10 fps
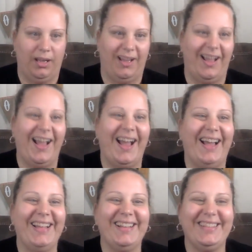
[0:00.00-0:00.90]

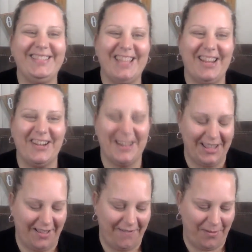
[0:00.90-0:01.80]
Darren, I
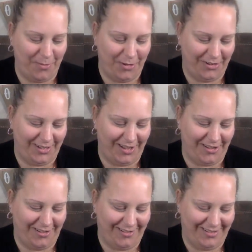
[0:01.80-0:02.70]
love the
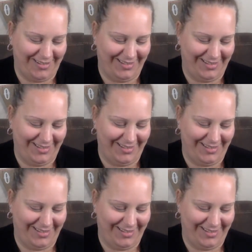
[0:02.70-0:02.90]
motorcycles.